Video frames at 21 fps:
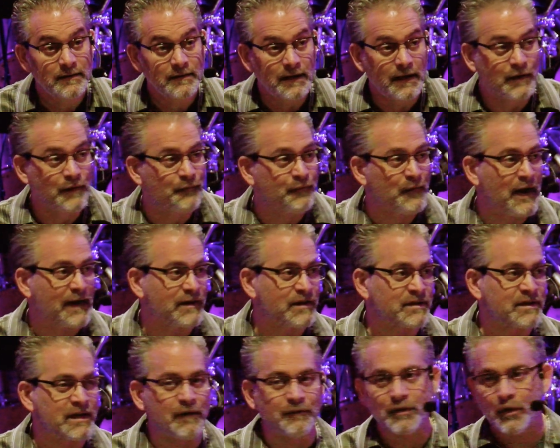And you find
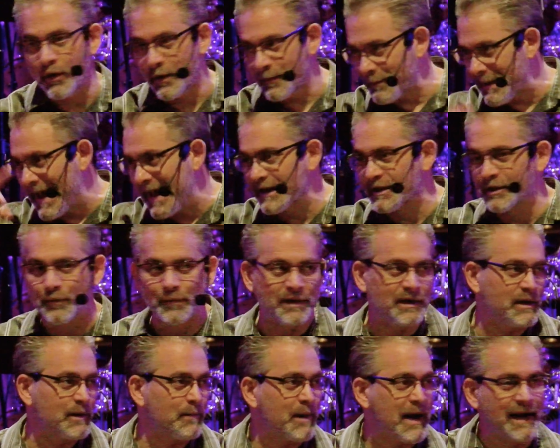yourself going back to it,
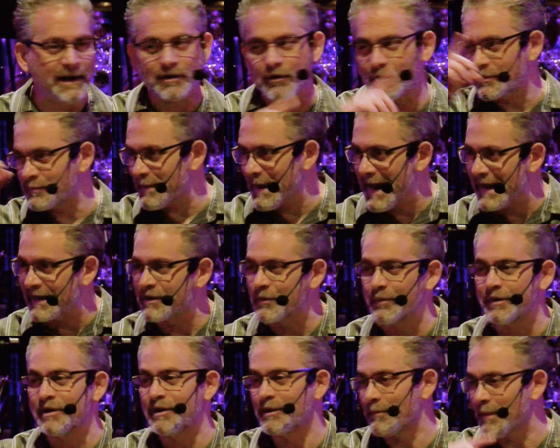and your mind goes back
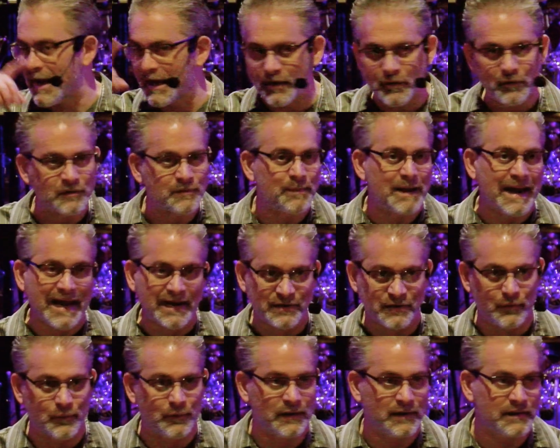to it, and your mind goes back
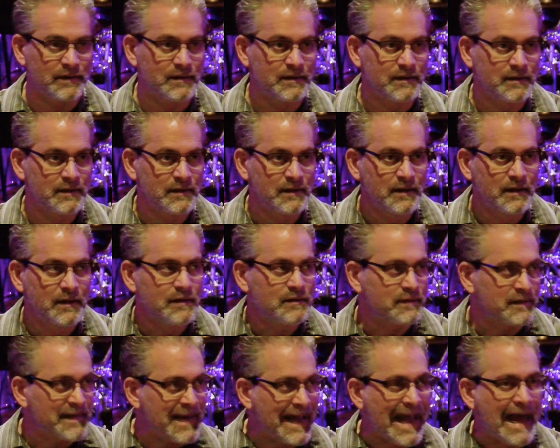to it.
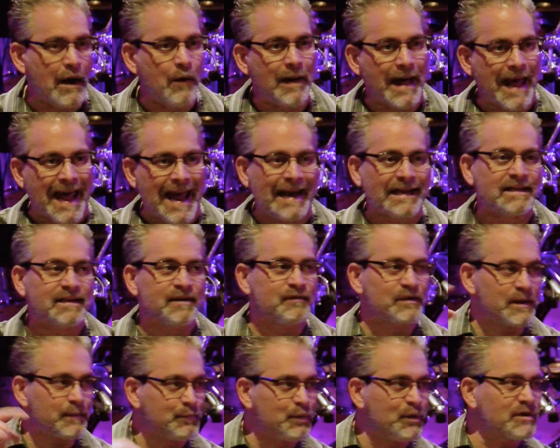So now
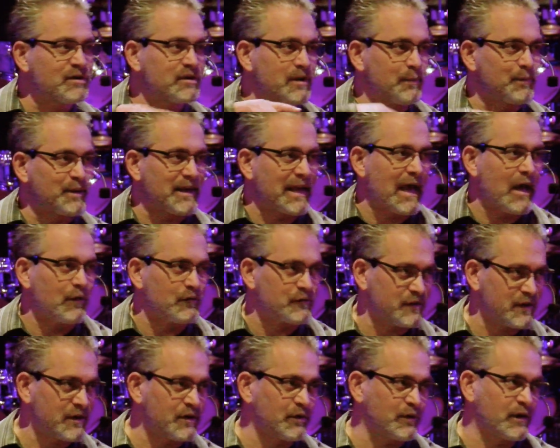actively put something
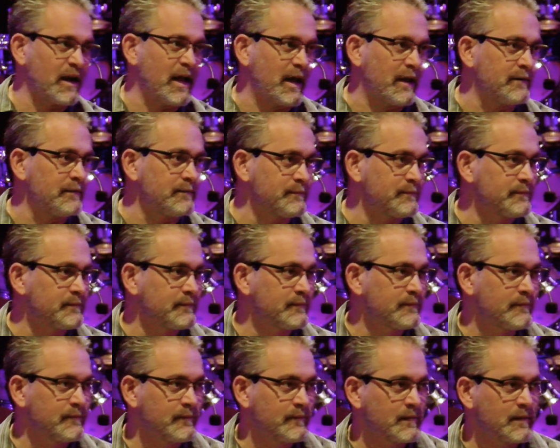else in your head.
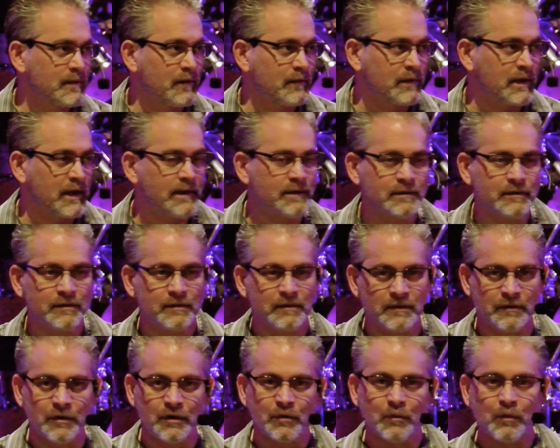Okay?
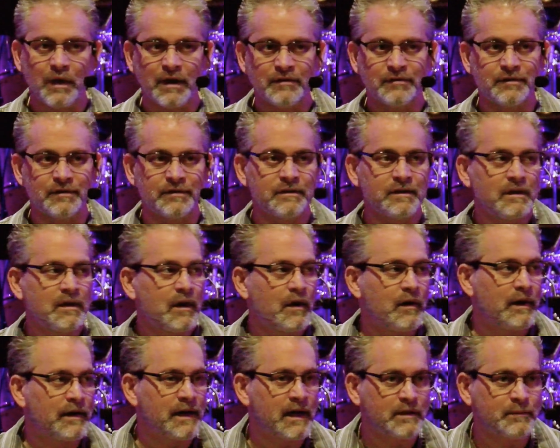Good question. All
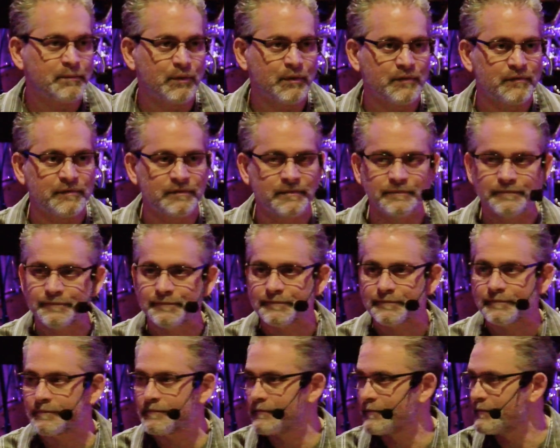right, next person.
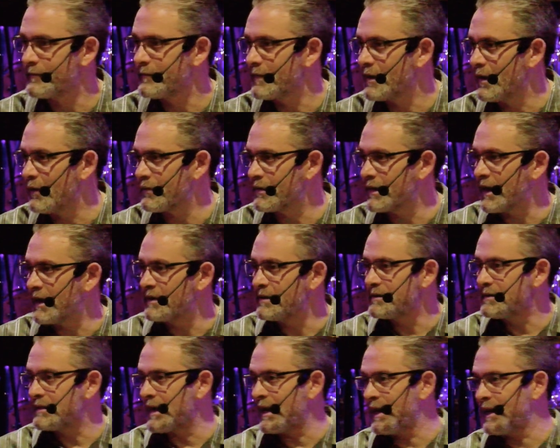Okay,
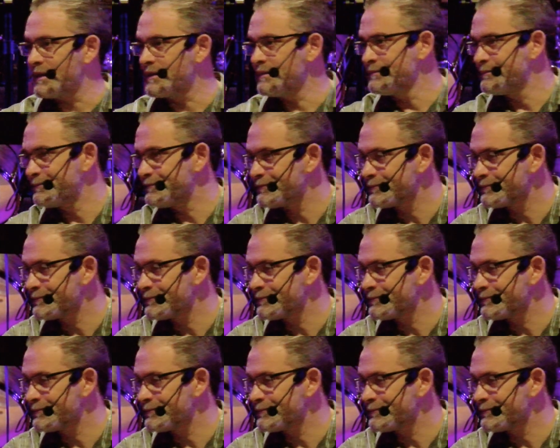Diana?